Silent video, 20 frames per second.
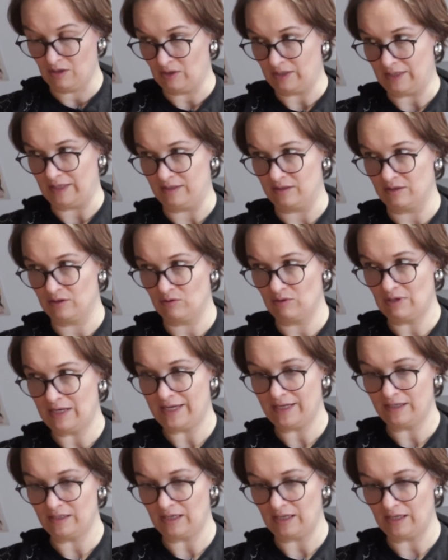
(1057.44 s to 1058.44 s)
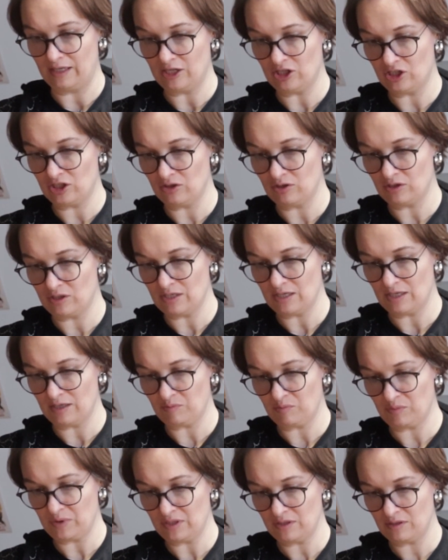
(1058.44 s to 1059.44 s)
Okay, it's too late. I should
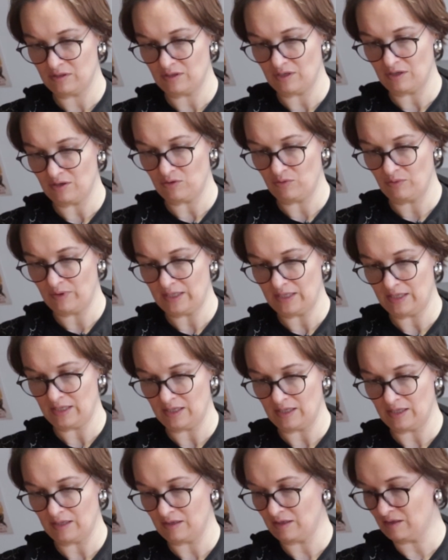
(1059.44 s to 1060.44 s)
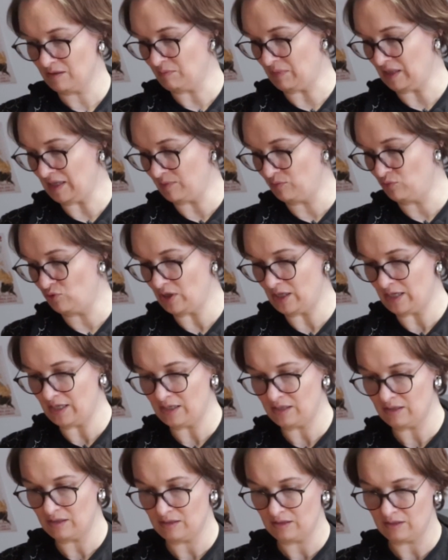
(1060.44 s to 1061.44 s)
not be sewing. My
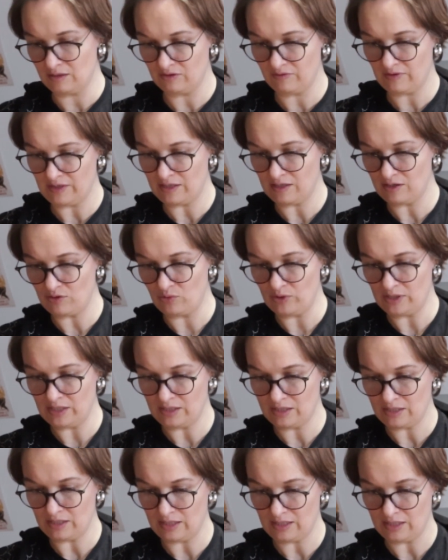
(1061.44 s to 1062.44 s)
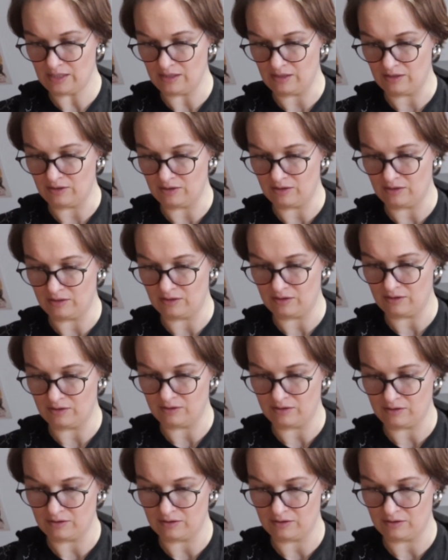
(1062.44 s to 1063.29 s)
brain is very tired.